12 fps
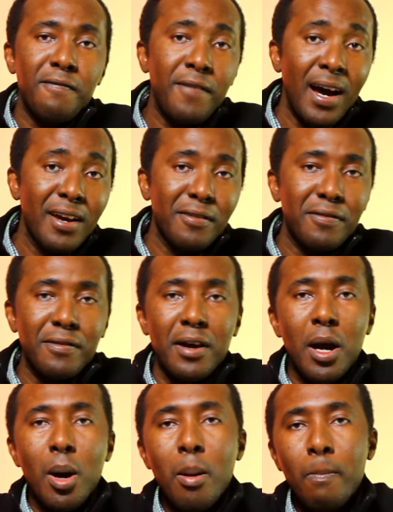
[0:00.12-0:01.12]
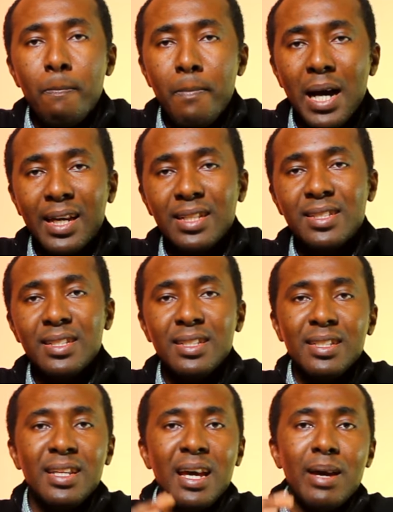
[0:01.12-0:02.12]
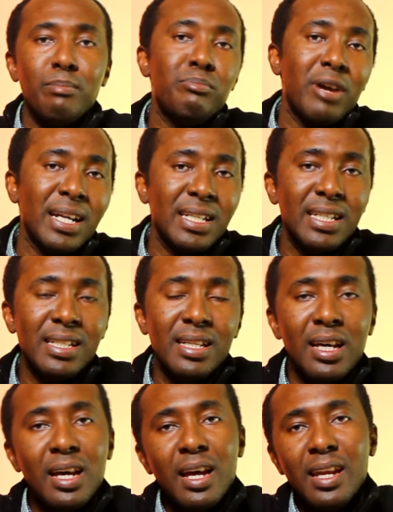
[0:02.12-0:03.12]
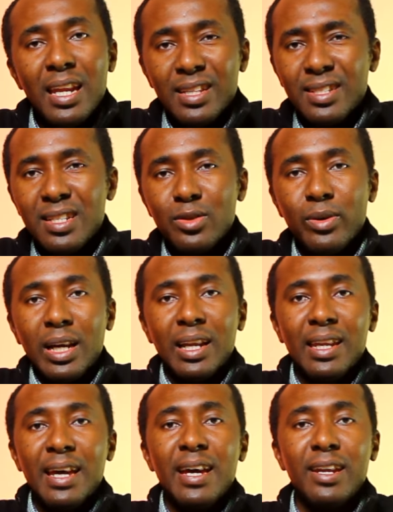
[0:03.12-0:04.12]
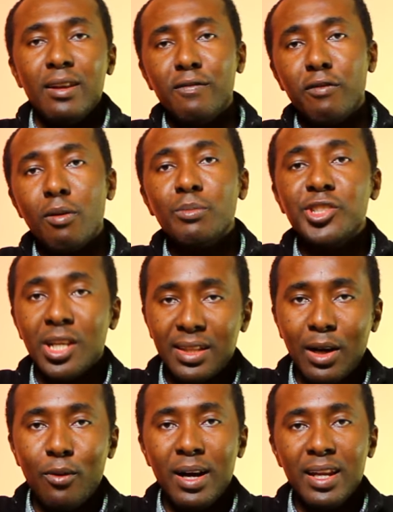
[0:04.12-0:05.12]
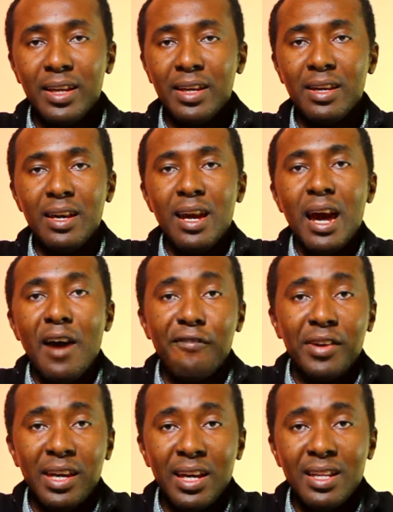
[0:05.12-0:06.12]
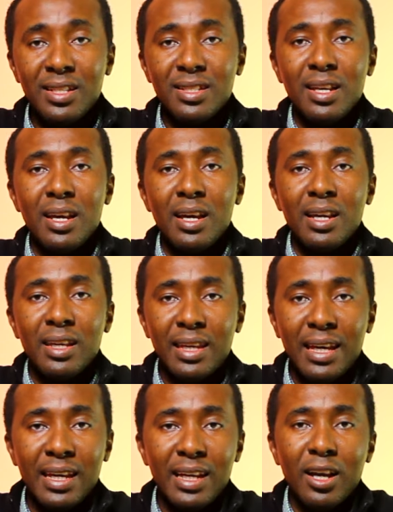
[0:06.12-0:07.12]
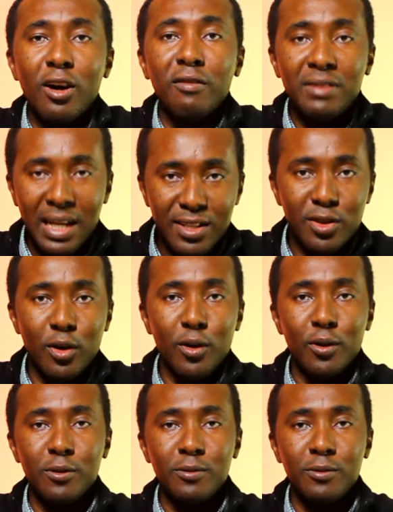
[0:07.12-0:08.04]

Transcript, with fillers: Five, marketing and branding lessons we can learn from Shatta Wale, African's king of dancehall.